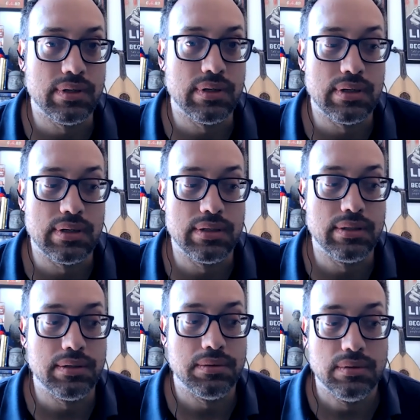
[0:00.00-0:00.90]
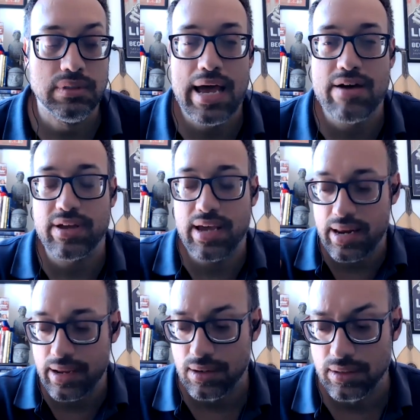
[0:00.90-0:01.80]
uh, you know,
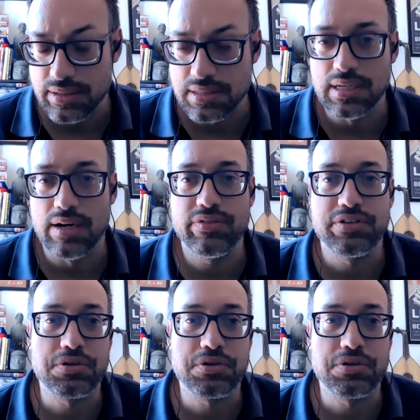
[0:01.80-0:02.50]
navigating all this stuff